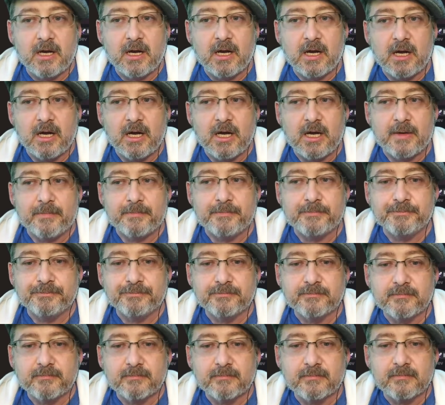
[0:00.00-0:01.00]

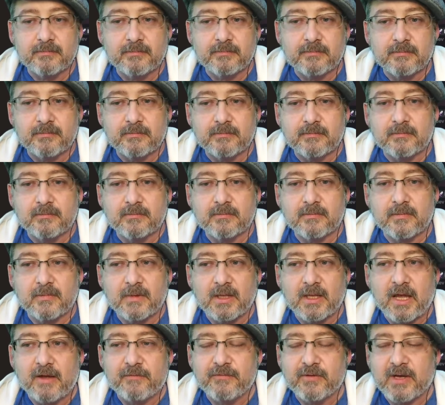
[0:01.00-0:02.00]

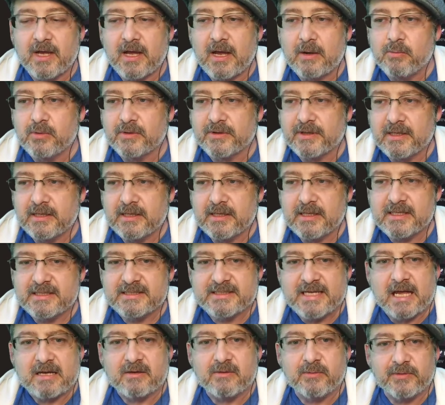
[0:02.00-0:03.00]
I forget
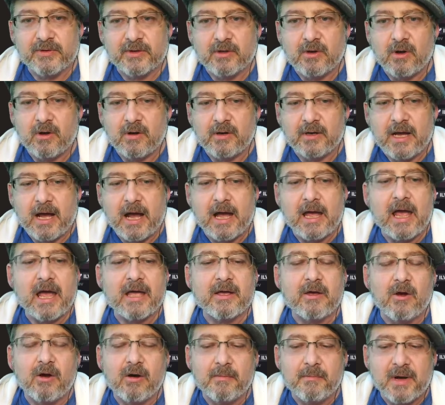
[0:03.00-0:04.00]
exactly what they call it.
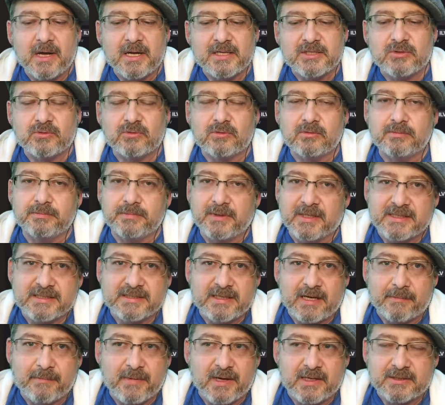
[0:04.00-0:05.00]
I call it module, but
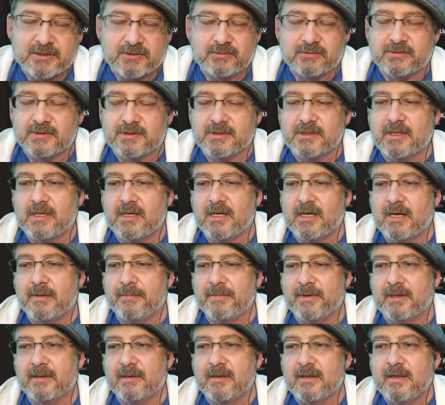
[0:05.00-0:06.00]
it's not modules.
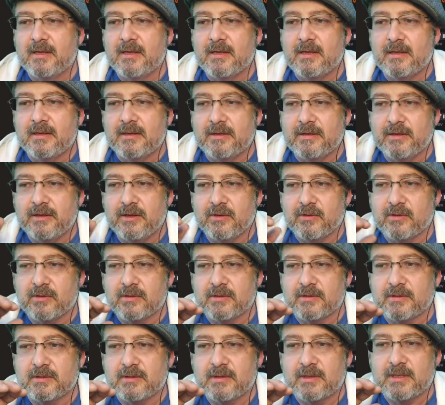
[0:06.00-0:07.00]
But
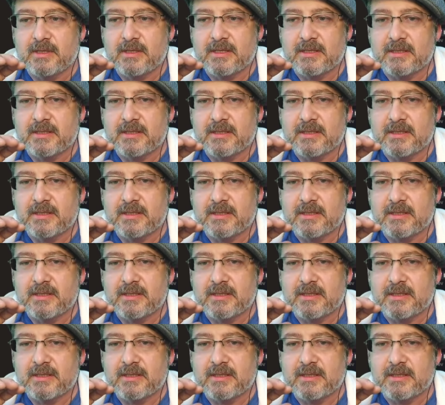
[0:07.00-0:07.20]
your